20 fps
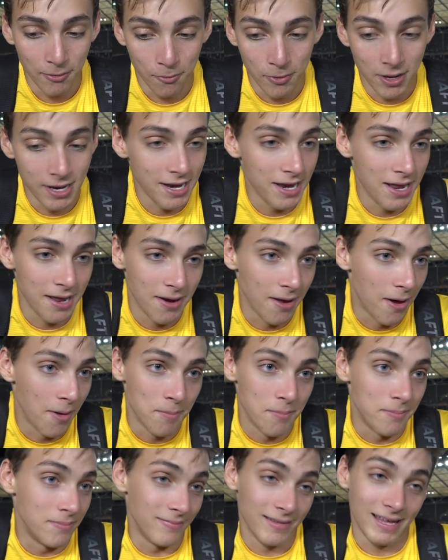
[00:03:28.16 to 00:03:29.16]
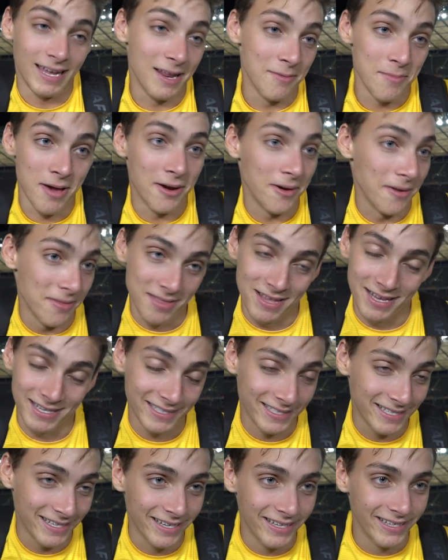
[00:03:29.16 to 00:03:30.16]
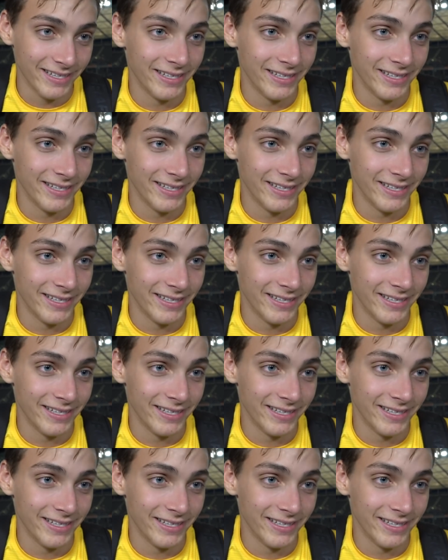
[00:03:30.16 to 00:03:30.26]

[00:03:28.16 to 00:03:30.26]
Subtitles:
written it up any better than this.